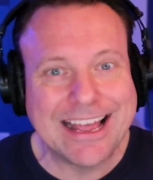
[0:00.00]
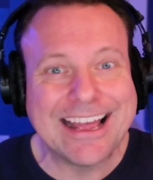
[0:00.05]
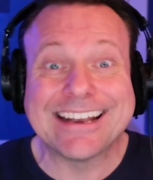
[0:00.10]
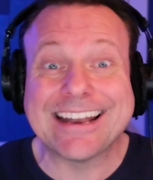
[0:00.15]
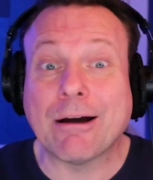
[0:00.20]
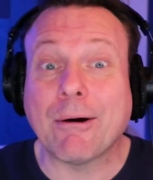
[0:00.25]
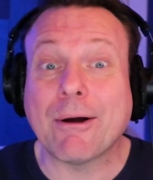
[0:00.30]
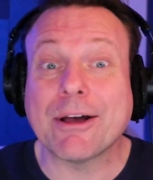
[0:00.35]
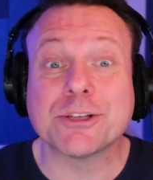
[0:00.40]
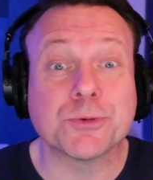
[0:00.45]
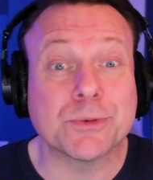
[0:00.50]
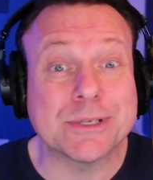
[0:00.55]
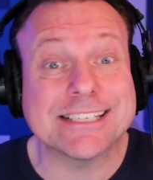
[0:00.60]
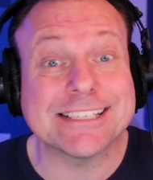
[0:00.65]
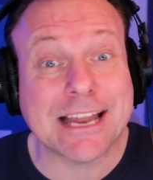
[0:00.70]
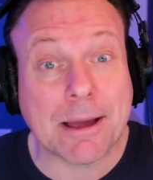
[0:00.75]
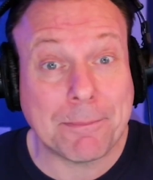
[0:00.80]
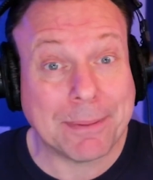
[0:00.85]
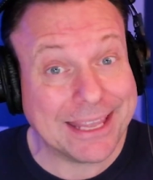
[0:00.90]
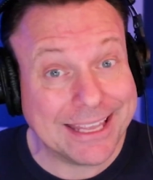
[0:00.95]
Now, as we
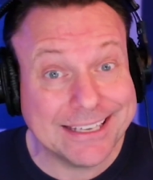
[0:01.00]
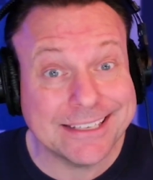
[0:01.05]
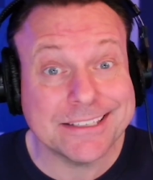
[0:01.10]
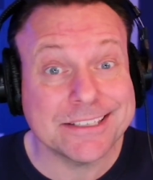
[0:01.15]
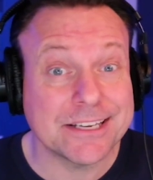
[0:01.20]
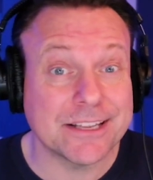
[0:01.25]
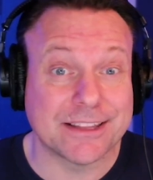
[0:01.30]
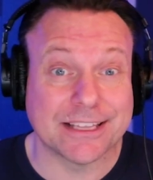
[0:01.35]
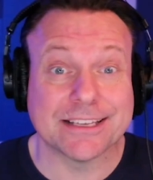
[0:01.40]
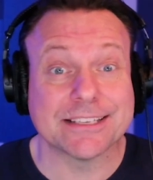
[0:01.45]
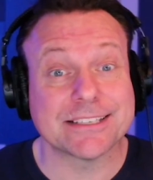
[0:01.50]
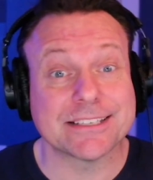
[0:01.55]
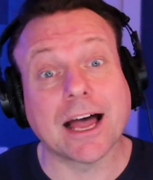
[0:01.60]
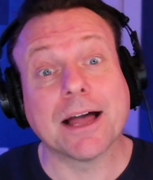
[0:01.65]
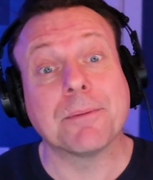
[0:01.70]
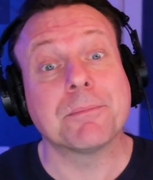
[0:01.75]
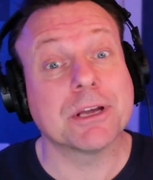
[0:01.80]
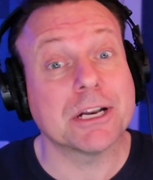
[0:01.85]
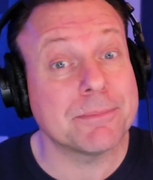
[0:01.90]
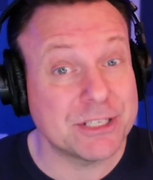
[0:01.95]
step into this,
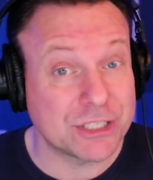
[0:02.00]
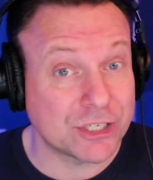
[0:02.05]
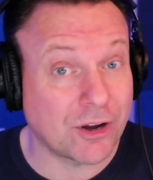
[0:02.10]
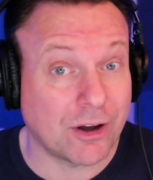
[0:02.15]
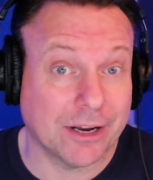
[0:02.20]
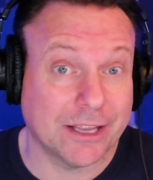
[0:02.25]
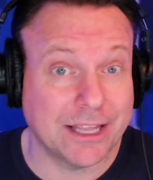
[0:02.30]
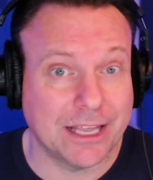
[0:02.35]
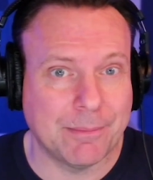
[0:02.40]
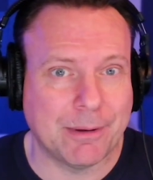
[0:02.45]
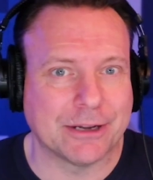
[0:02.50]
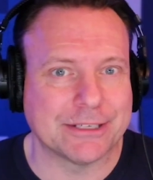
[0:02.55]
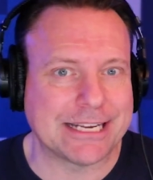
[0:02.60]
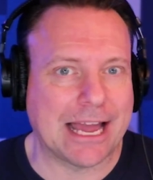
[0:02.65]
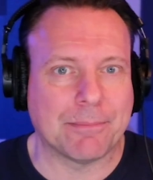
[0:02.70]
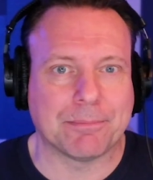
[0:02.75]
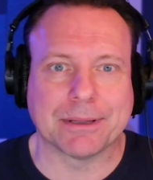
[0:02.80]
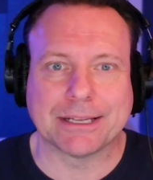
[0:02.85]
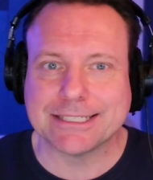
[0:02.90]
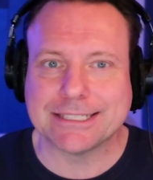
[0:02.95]
I'm going to be talking about
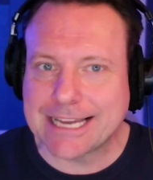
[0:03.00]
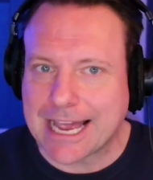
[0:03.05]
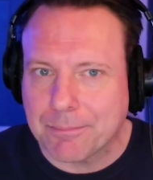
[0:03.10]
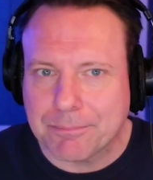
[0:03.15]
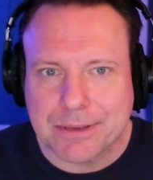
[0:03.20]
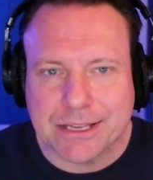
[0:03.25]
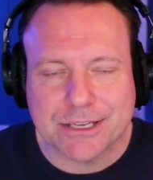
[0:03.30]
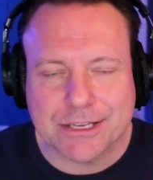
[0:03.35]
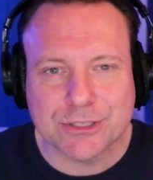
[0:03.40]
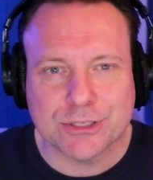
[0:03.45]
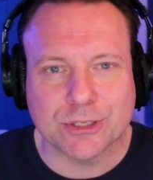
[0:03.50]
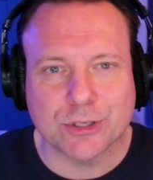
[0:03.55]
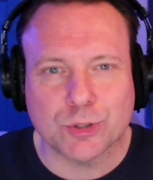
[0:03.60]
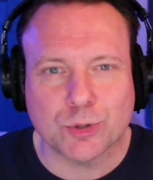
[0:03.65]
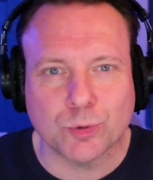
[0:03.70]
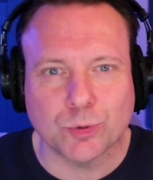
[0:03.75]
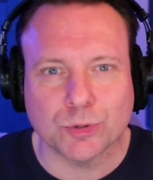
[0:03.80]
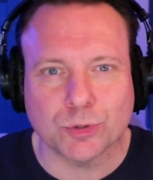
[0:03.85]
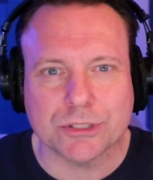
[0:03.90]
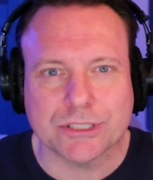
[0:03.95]
tapping. Tapping is the
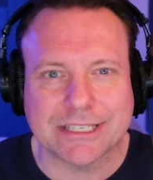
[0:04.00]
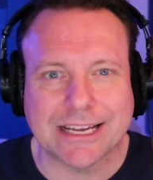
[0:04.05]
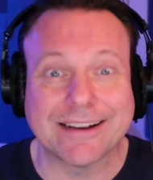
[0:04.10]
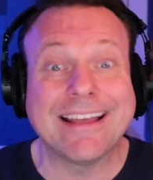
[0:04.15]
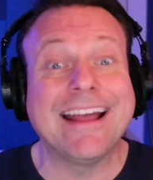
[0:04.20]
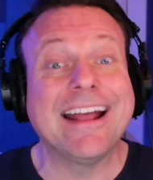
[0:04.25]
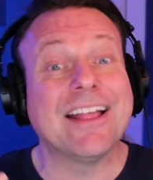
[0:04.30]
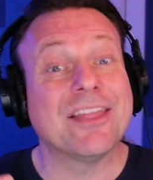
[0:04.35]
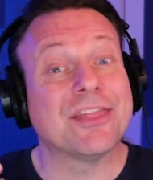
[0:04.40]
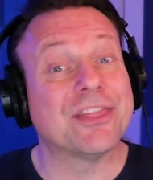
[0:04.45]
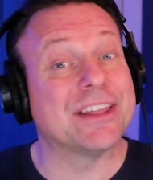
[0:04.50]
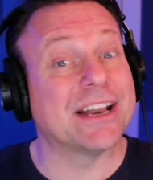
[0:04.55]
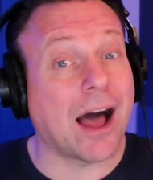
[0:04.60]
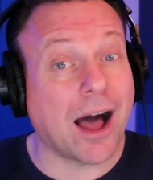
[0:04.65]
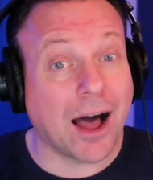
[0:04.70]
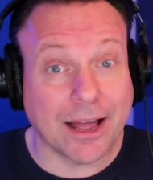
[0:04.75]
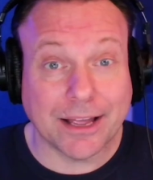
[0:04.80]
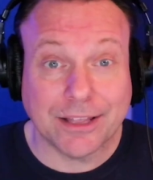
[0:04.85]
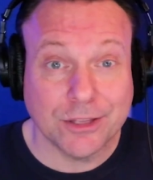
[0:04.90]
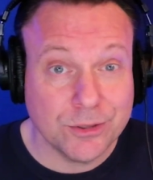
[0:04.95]
tool set that
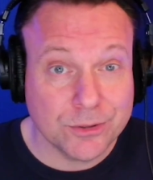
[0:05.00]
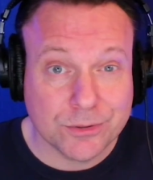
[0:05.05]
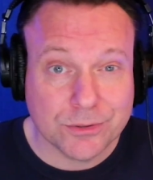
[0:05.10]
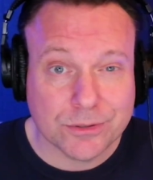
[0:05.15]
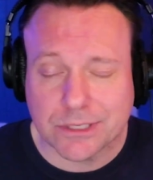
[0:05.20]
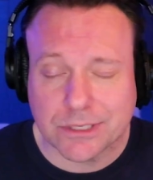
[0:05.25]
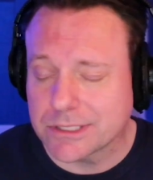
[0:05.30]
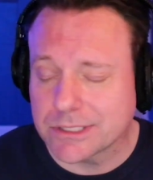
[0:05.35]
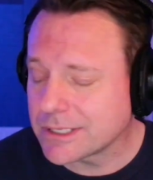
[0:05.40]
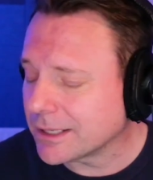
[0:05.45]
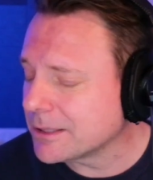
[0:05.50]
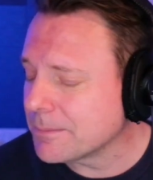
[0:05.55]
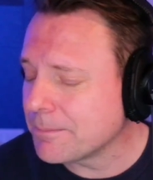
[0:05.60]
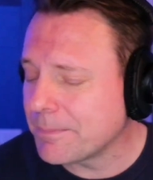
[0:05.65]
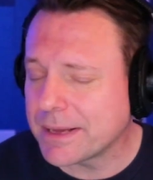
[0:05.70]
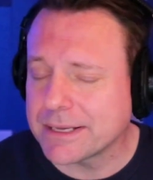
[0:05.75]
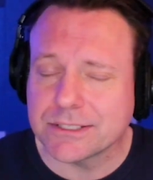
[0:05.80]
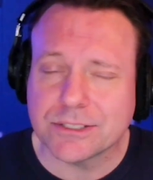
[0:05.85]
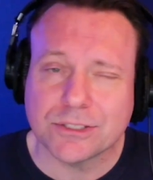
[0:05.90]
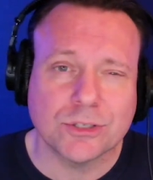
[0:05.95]
I use. It's not the
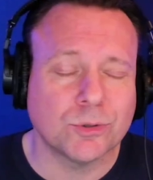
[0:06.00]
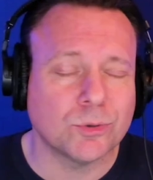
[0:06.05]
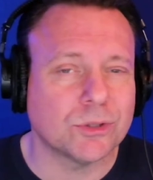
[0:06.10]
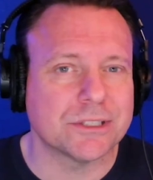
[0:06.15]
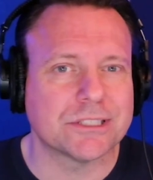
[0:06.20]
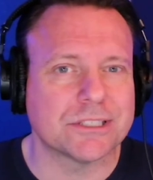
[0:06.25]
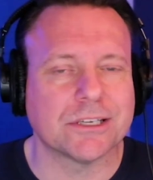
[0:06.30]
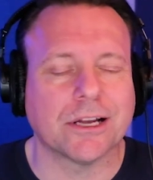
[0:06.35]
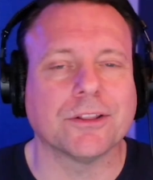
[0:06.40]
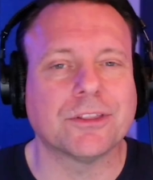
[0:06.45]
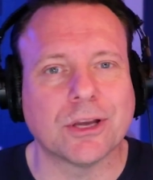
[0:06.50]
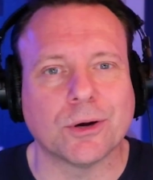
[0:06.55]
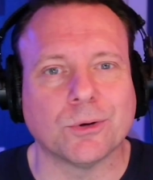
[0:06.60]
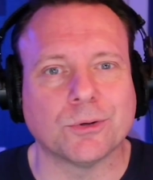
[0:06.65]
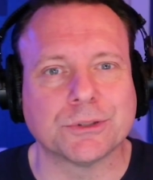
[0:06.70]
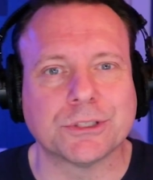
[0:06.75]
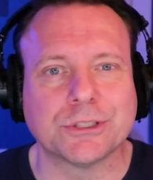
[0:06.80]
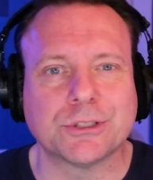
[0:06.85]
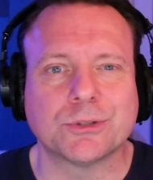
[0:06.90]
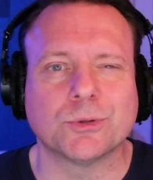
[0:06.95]
best tool, it's not the
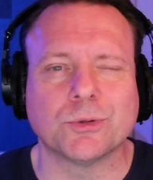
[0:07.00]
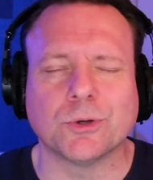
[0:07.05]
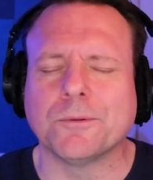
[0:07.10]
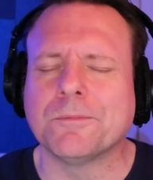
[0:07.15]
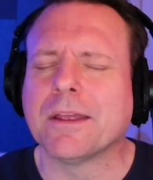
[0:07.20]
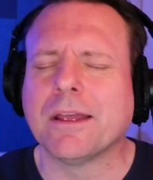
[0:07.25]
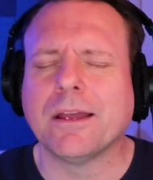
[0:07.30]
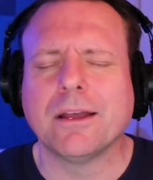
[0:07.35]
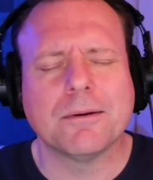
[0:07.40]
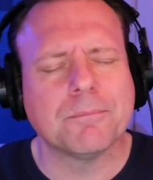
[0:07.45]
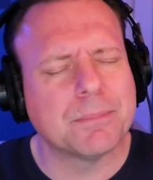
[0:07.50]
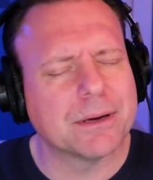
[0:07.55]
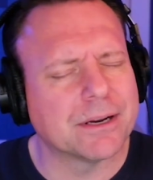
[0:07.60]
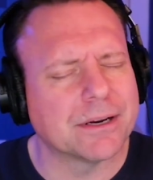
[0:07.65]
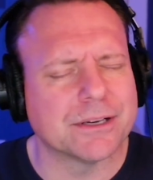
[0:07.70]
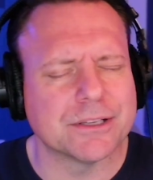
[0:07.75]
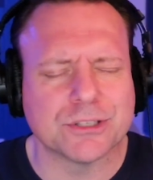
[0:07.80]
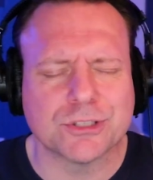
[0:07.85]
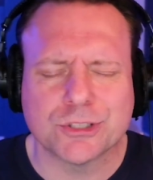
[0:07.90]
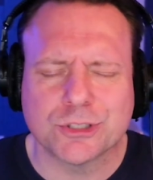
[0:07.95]
only tool, but it
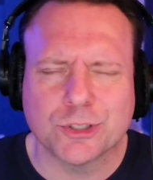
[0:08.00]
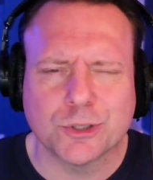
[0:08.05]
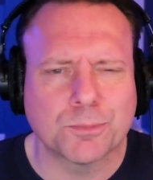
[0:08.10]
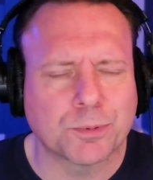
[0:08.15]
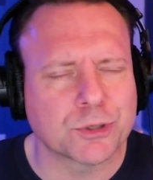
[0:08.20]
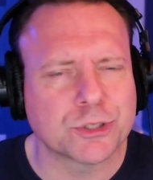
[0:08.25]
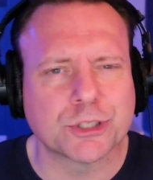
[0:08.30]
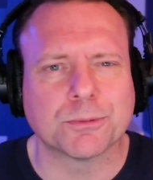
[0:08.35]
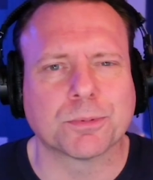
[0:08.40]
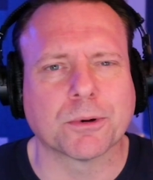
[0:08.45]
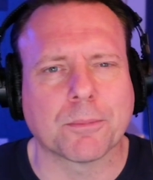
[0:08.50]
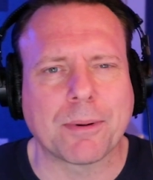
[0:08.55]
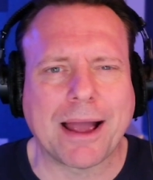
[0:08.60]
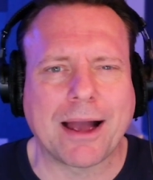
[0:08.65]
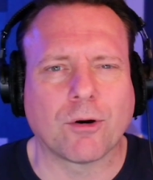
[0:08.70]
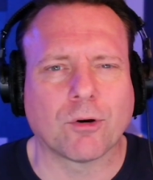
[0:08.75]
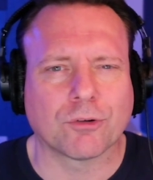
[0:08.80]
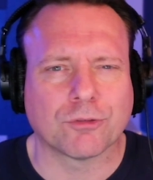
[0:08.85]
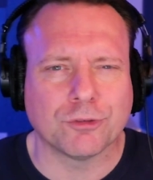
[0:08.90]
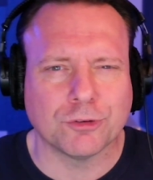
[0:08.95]
is super, super
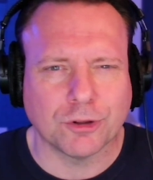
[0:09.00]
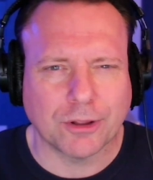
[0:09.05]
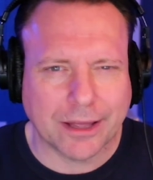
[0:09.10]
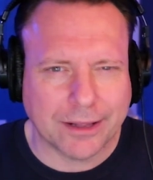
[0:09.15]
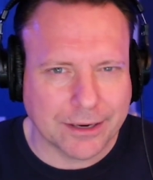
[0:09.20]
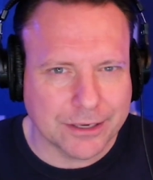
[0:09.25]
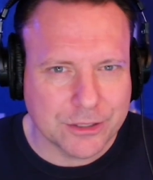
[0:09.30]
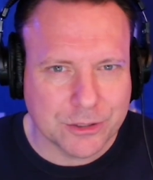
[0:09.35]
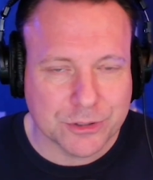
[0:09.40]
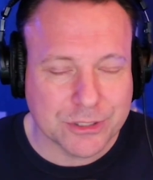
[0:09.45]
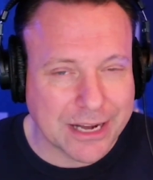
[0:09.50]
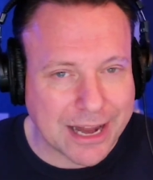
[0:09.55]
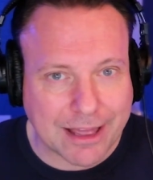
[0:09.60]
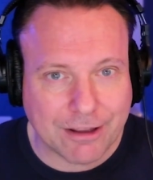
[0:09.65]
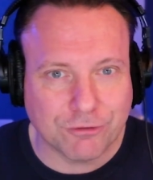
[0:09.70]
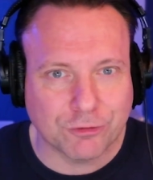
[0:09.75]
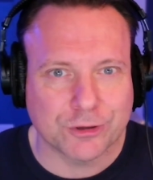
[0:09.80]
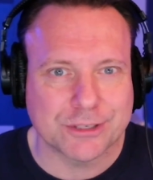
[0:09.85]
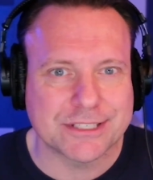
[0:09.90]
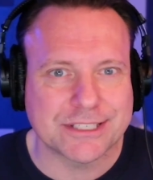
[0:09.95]
powerful, and I use it
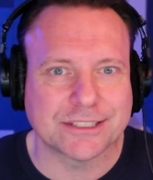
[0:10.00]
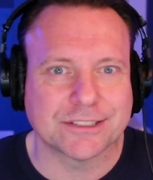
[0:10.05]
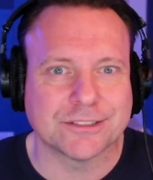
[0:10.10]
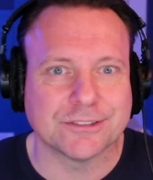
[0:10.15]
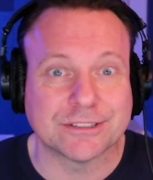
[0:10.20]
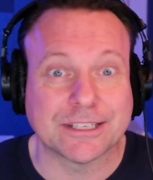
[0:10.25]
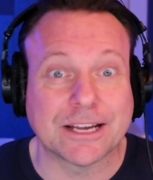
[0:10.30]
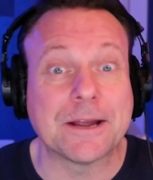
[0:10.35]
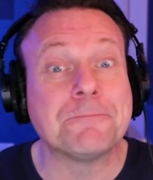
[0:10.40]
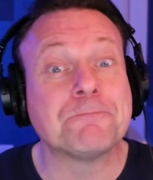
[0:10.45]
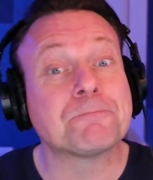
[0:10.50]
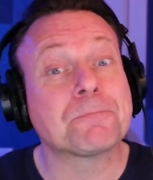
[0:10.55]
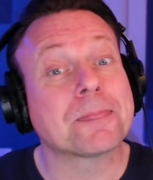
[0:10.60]
every single day.